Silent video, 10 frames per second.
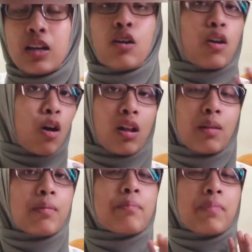not
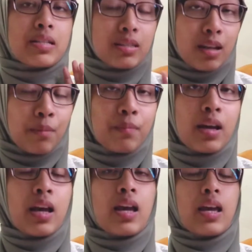all but some,
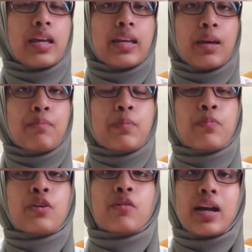it can be
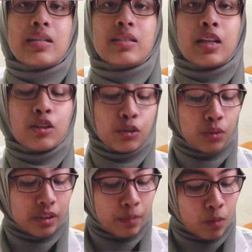progressed
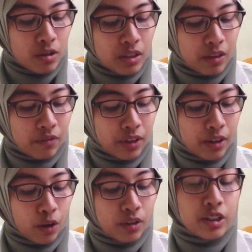into the more
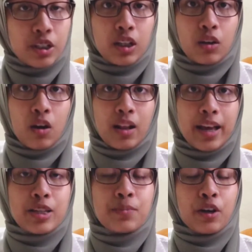severe condition
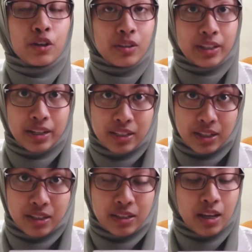called as
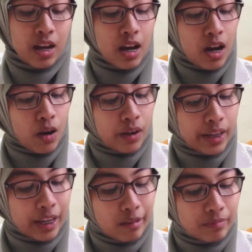periodontitis.
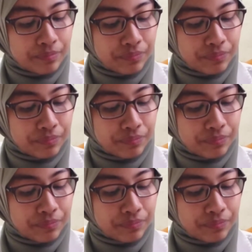Okay,